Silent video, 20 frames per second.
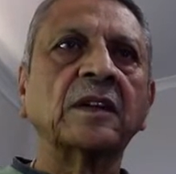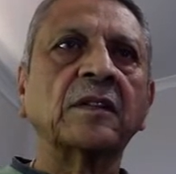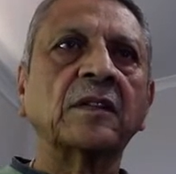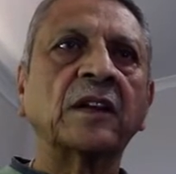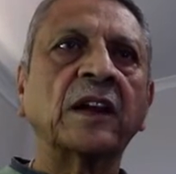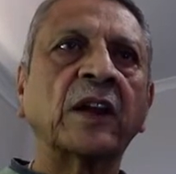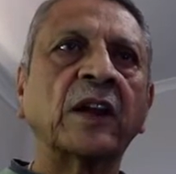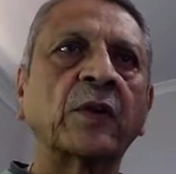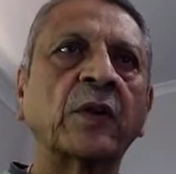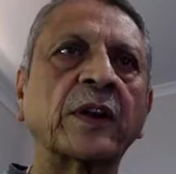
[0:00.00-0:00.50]

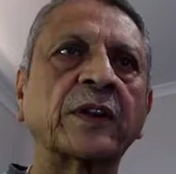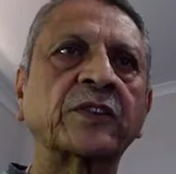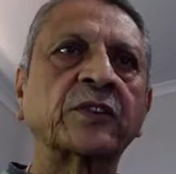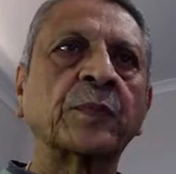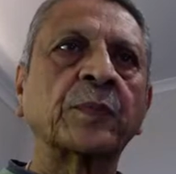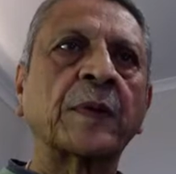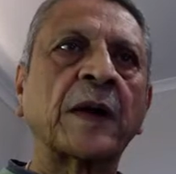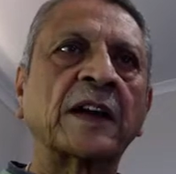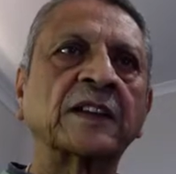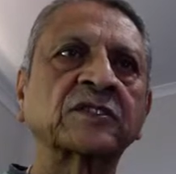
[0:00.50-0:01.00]
liquid to
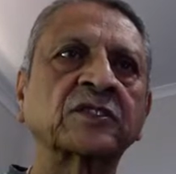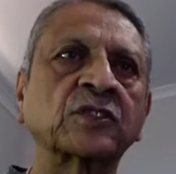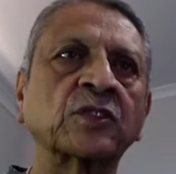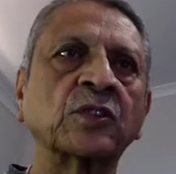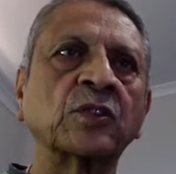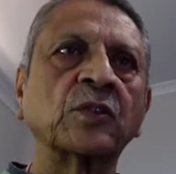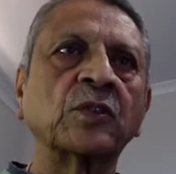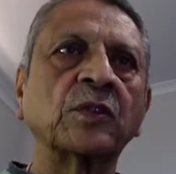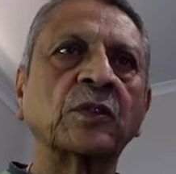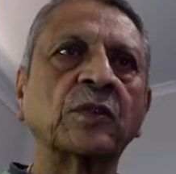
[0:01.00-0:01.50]
pass
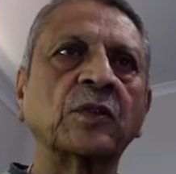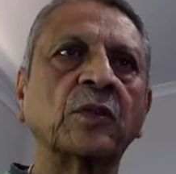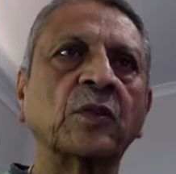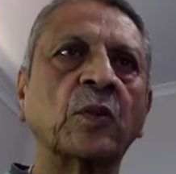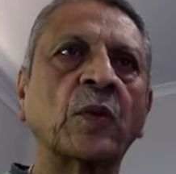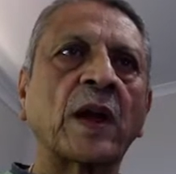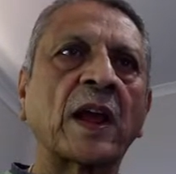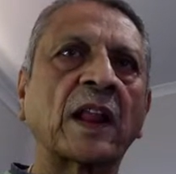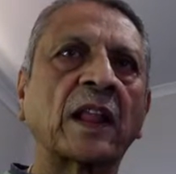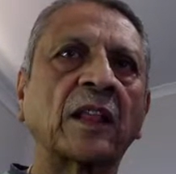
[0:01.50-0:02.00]
through
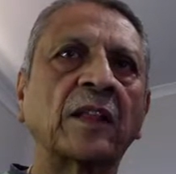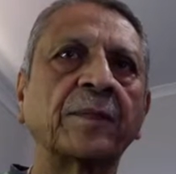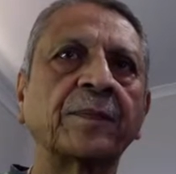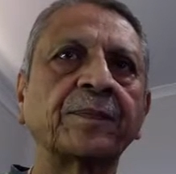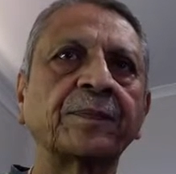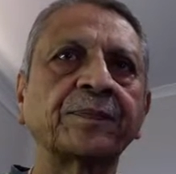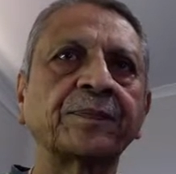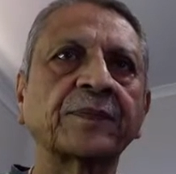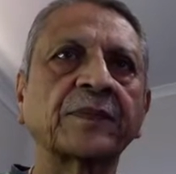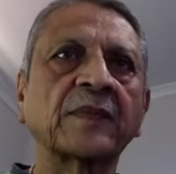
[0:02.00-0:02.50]
well.
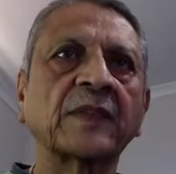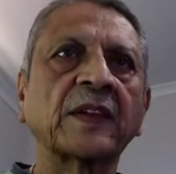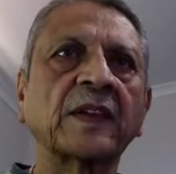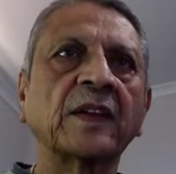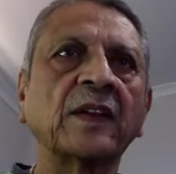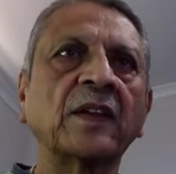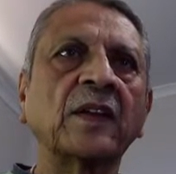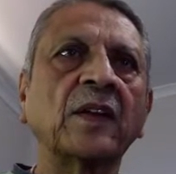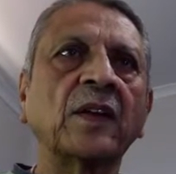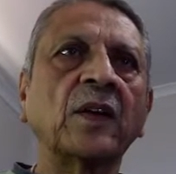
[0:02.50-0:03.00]

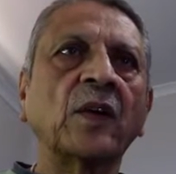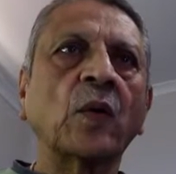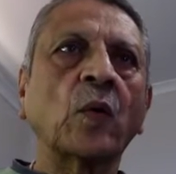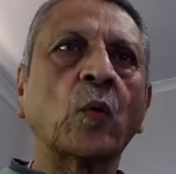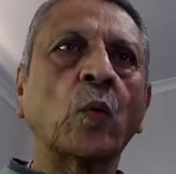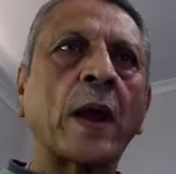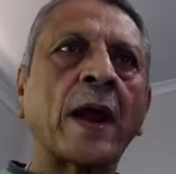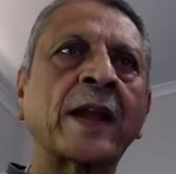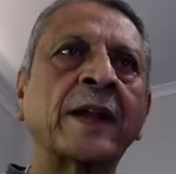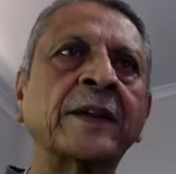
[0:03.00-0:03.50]

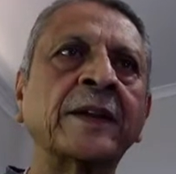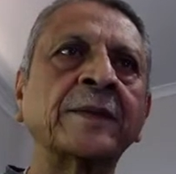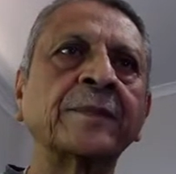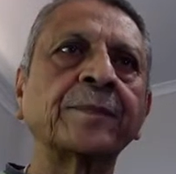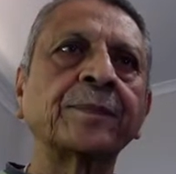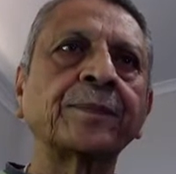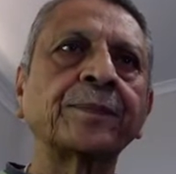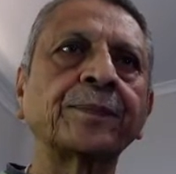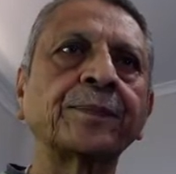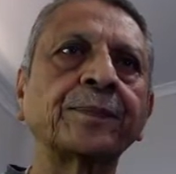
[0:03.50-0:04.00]
When
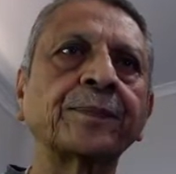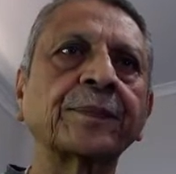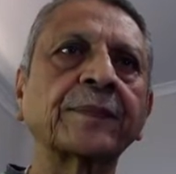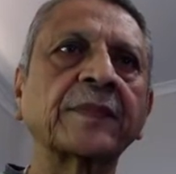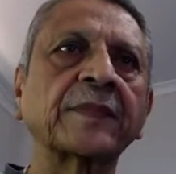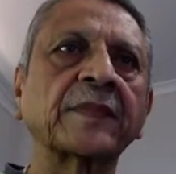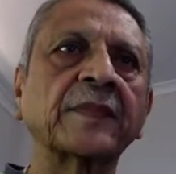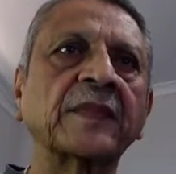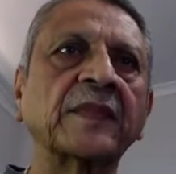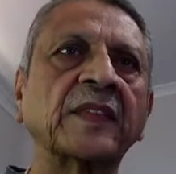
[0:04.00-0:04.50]

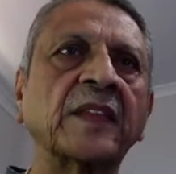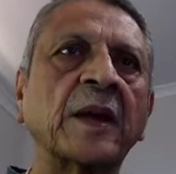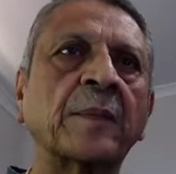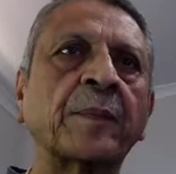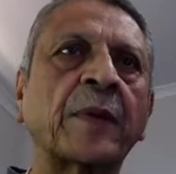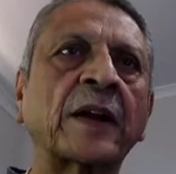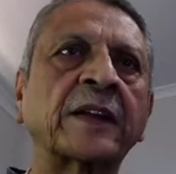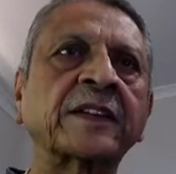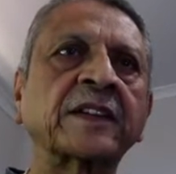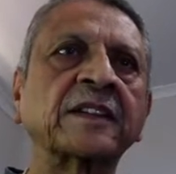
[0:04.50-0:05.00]
the
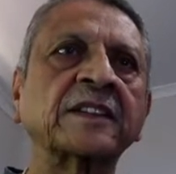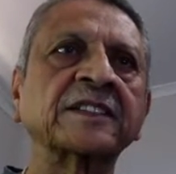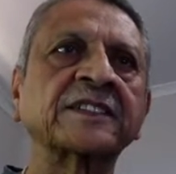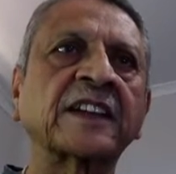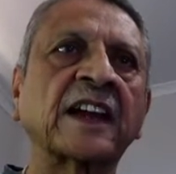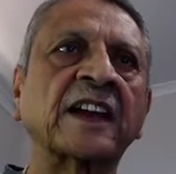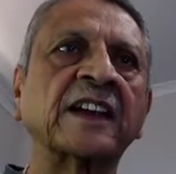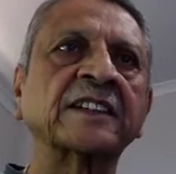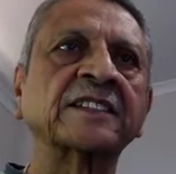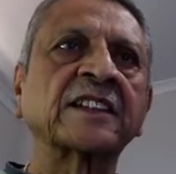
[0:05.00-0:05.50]
particle
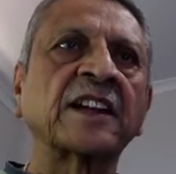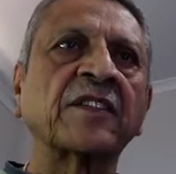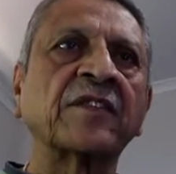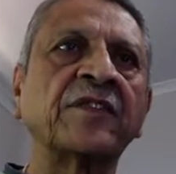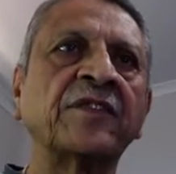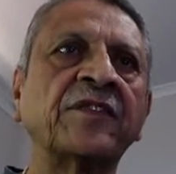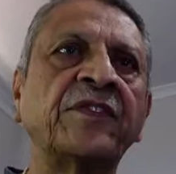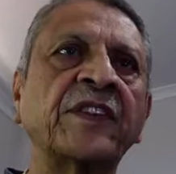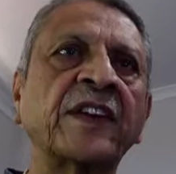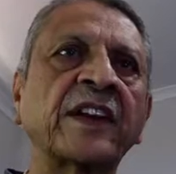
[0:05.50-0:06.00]
size are
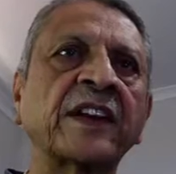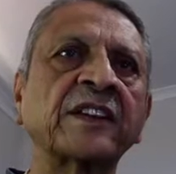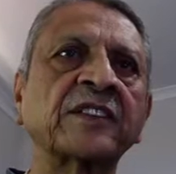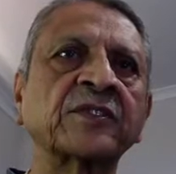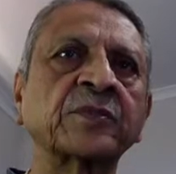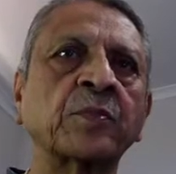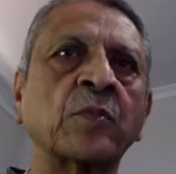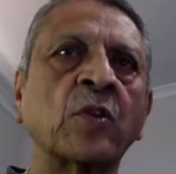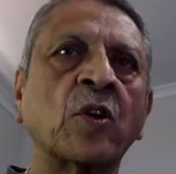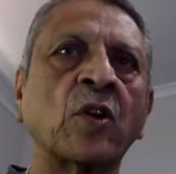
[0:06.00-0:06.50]
very
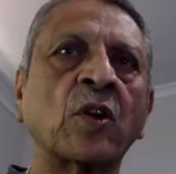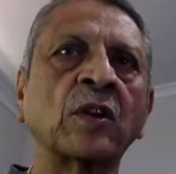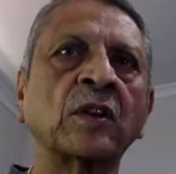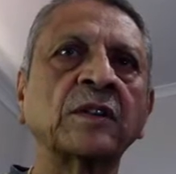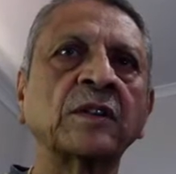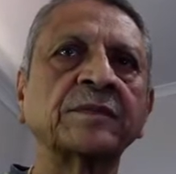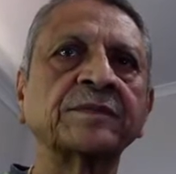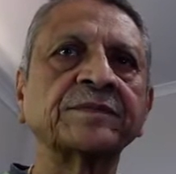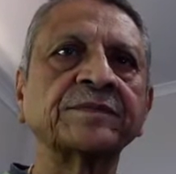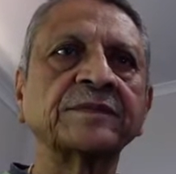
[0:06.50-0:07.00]
small,
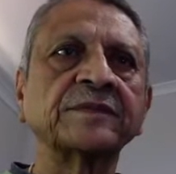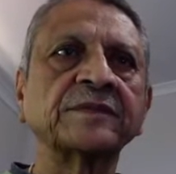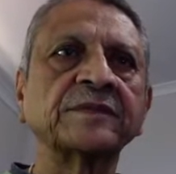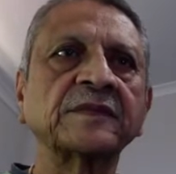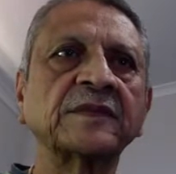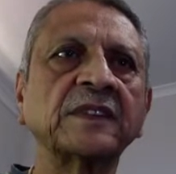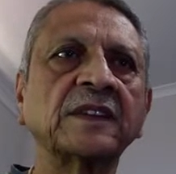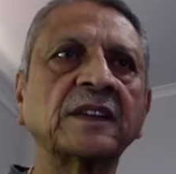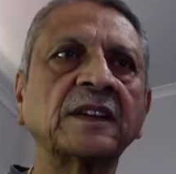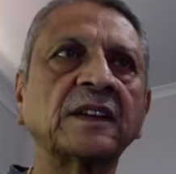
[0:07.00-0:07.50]

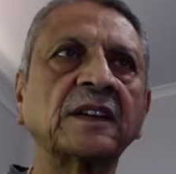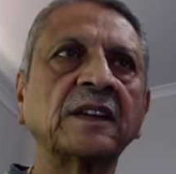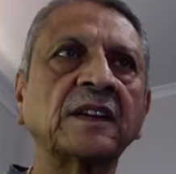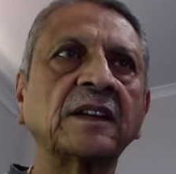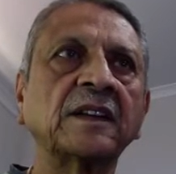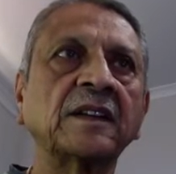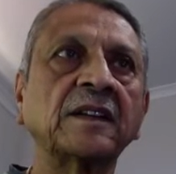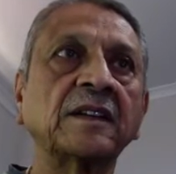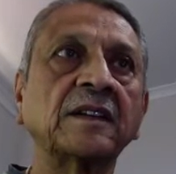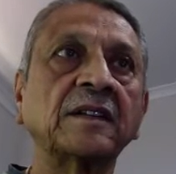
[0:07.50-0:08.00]

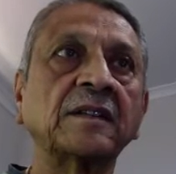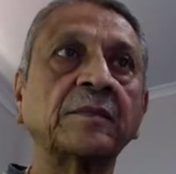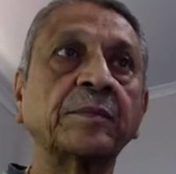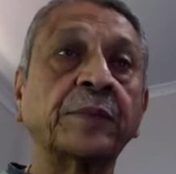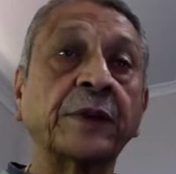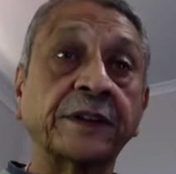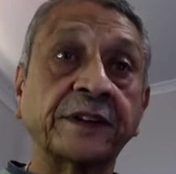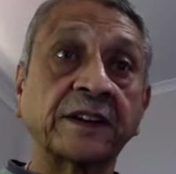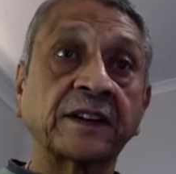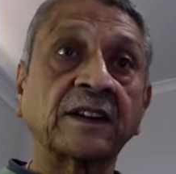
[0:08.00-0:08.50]

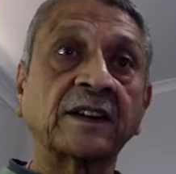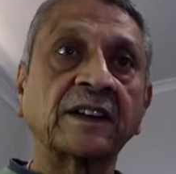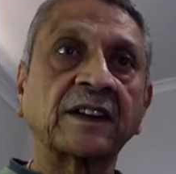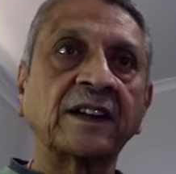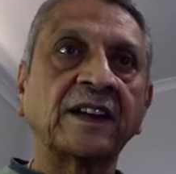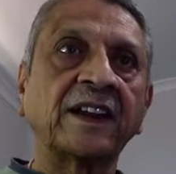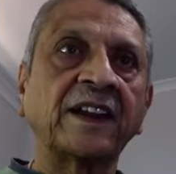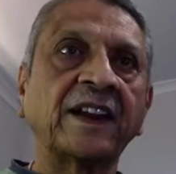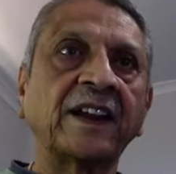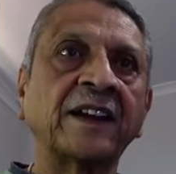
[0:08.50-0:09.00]

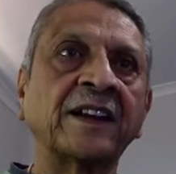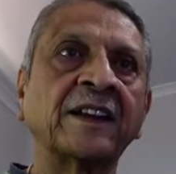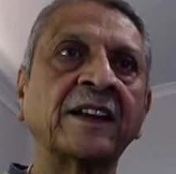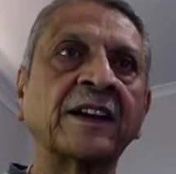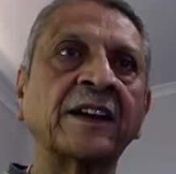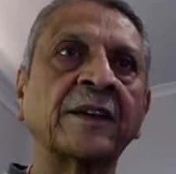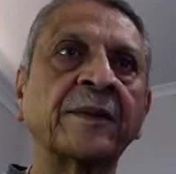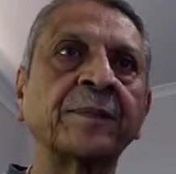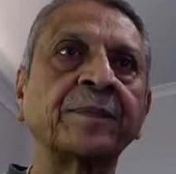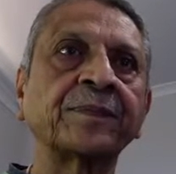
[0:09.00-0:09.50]
particularly
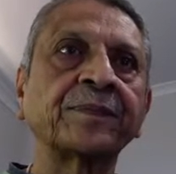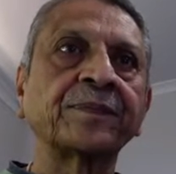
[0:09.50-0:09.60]
in